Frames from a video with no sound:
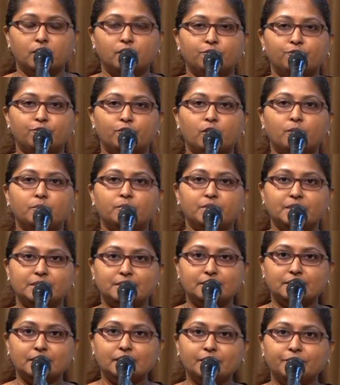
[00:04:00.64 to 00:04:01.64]
from
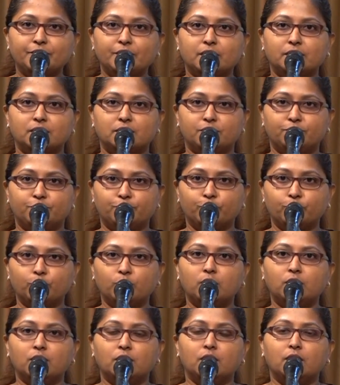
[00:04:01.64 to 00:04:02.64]
receiving the
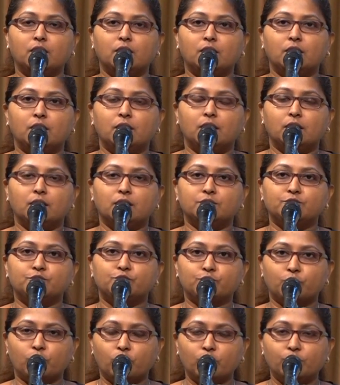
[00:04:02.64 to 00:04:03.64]
full,
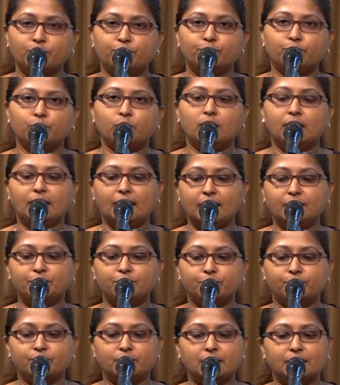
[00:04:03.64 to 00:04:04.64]
joyful
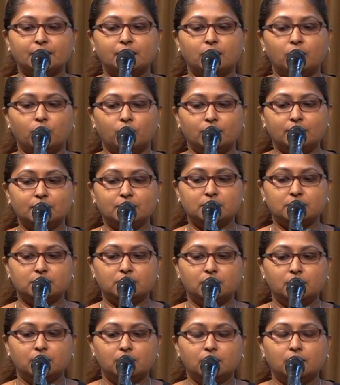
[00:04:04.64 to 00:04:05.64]
life that the Lord
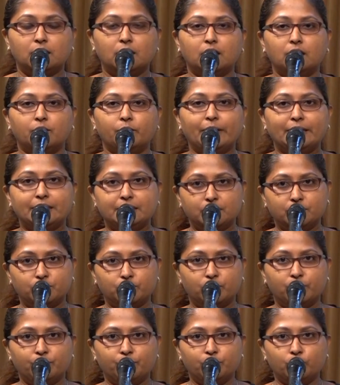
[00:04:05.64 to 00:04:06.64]
is waiting
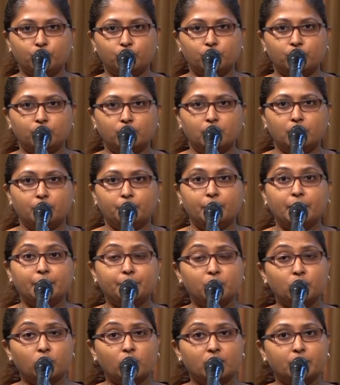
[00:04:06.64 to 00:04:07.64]
to give you.
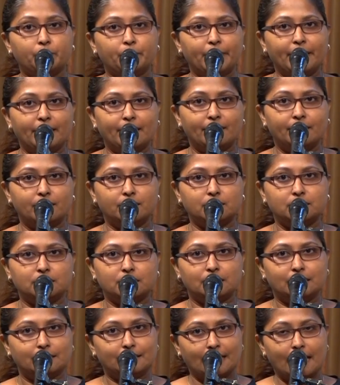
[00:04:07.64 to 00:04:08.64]
Maybe you are a
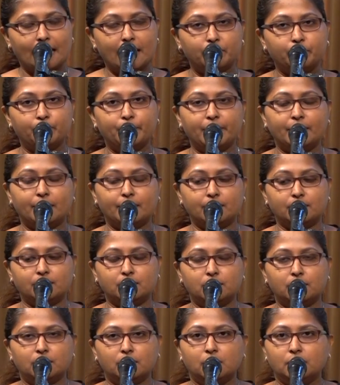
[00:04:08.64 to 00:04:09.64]
parent, a
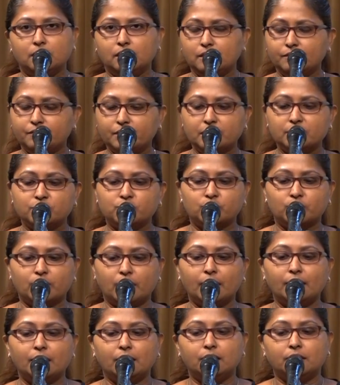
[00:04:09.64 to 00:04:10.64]
grandparent, even a
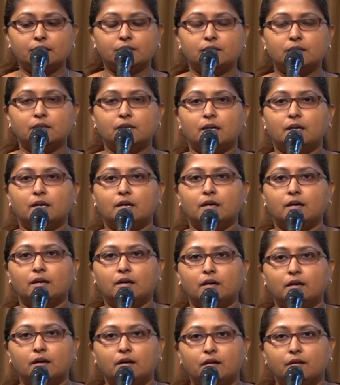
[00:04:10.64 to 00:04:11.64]
child,
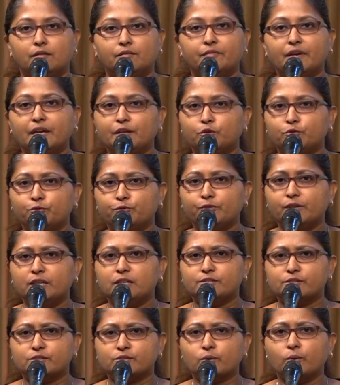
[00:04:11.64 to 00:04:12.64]
where you
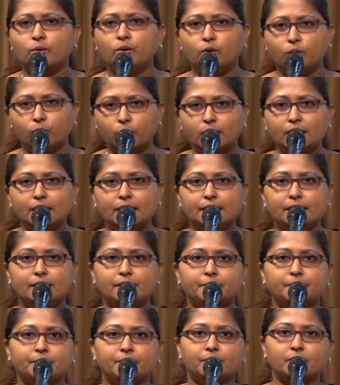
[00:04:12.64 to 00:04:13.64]
feel so
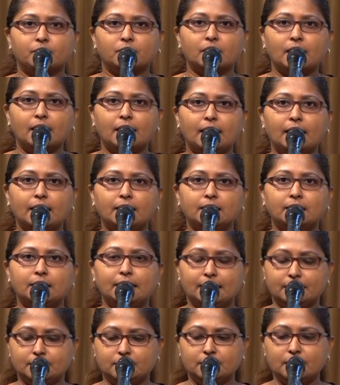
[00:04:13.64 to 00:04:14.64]
lonely
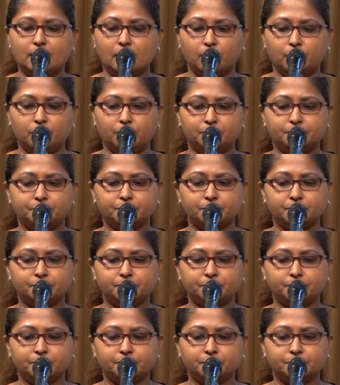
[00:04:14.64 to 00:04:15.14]
and let down.